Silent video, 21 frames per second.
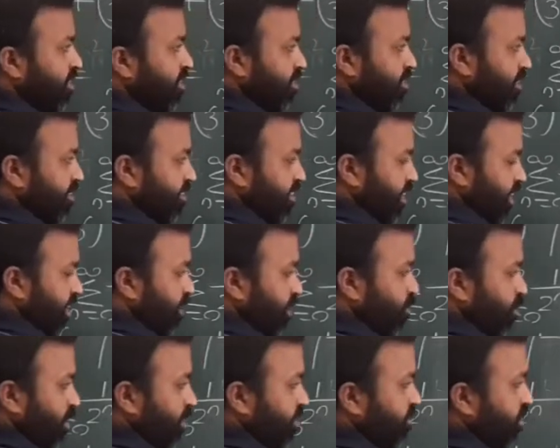the second
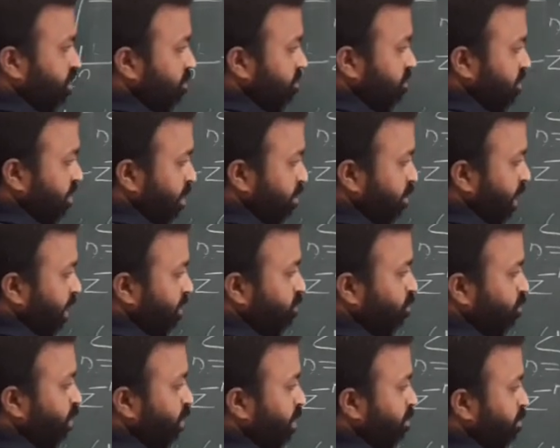one is also same as
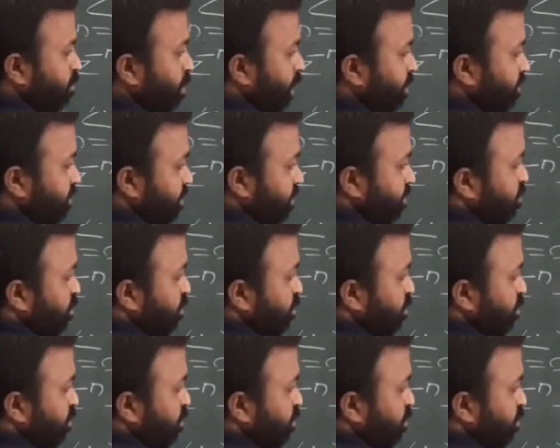1 plus x